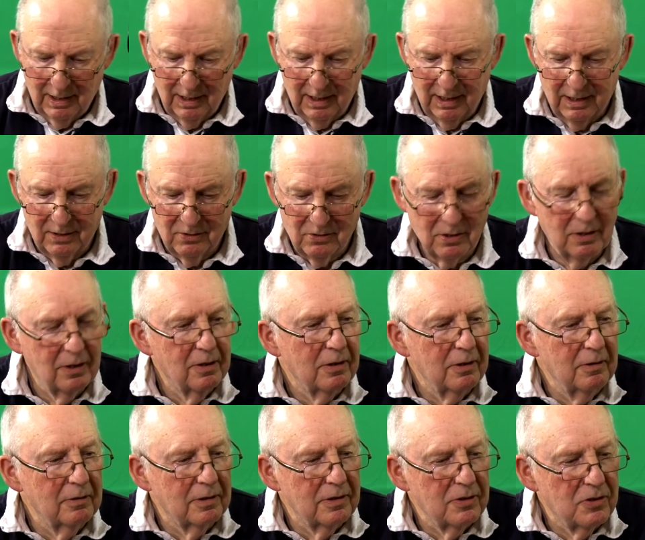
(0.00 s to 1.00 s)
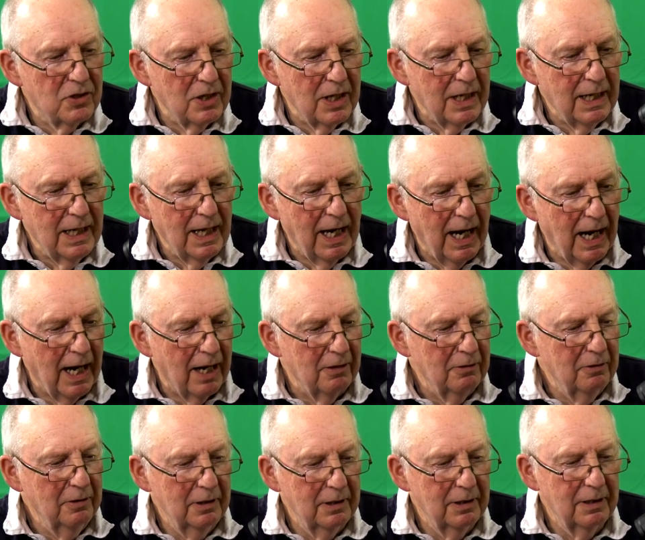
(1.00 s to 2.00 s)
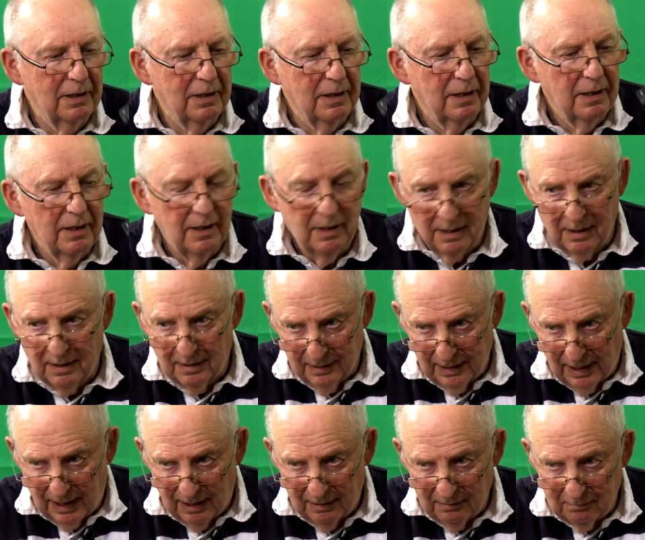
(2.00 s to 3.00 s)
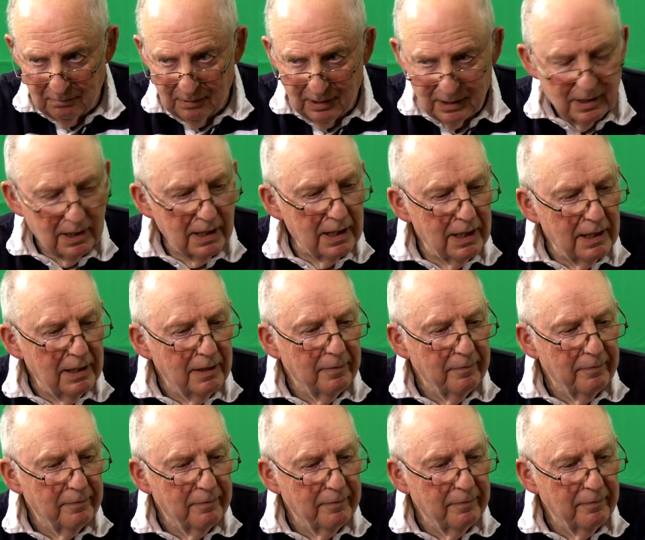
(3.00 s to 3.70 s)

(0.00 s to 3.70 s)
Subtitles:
is you can see how now, with the